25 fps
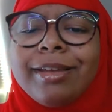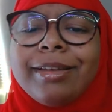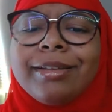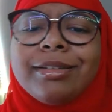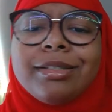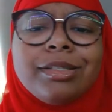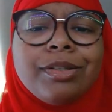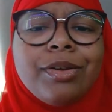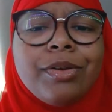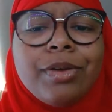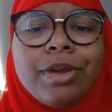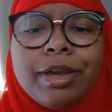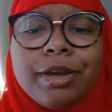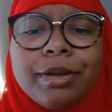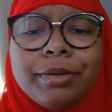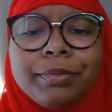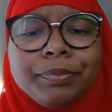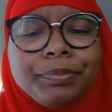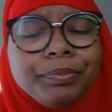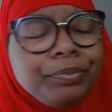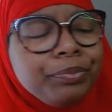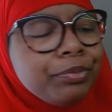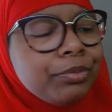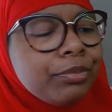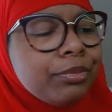So yeah,
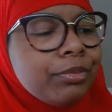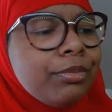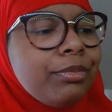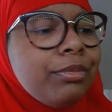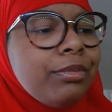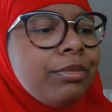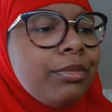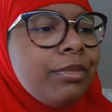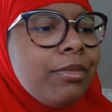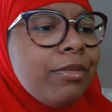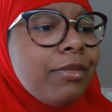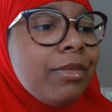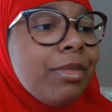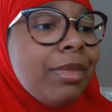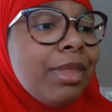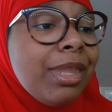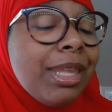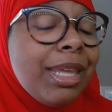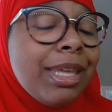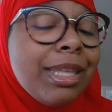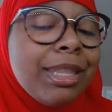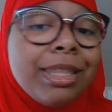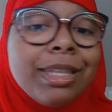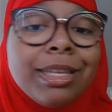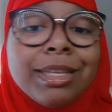
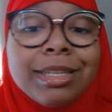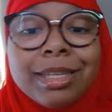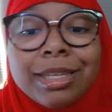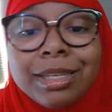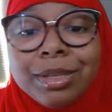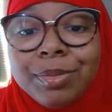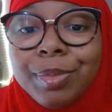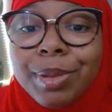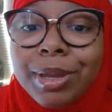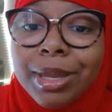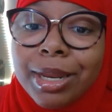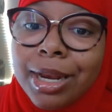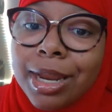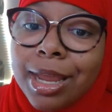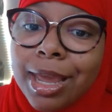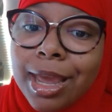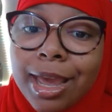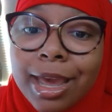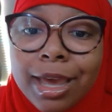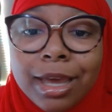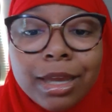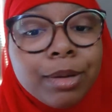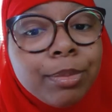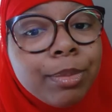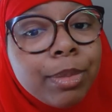this has been
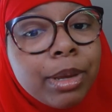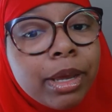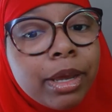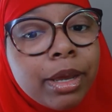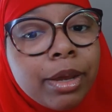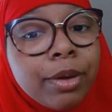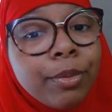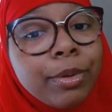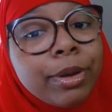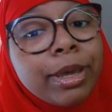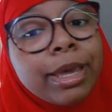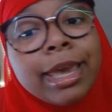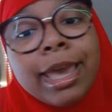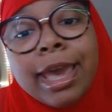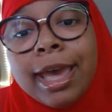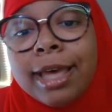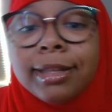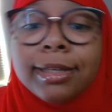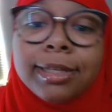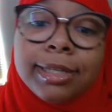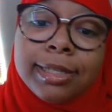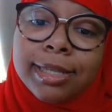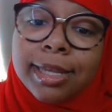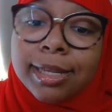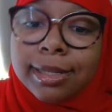Anime with
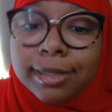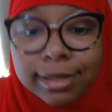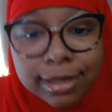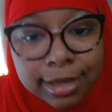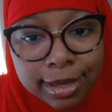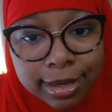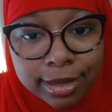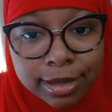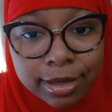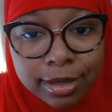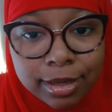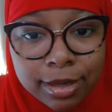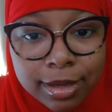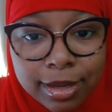Callie Sensei,